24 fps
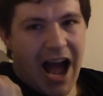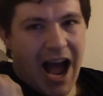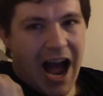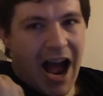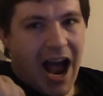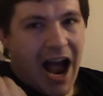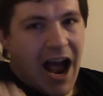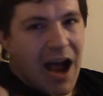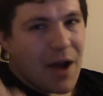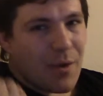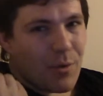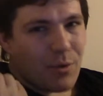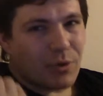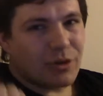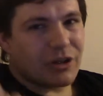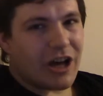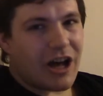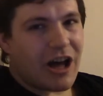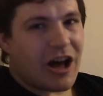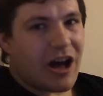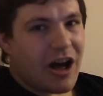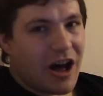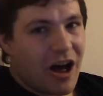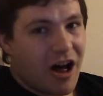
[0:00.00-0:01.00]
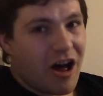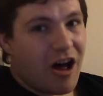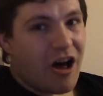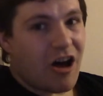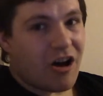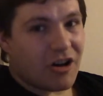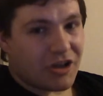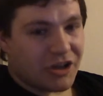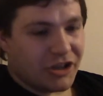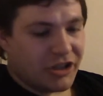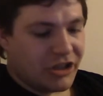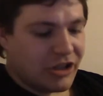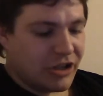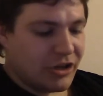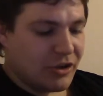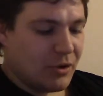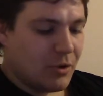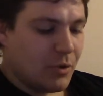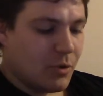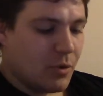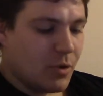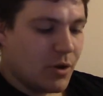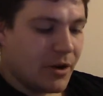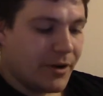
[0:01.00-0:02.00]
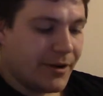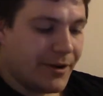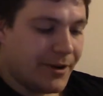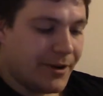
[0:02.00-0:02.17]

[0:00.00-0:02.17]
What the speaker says: I would argue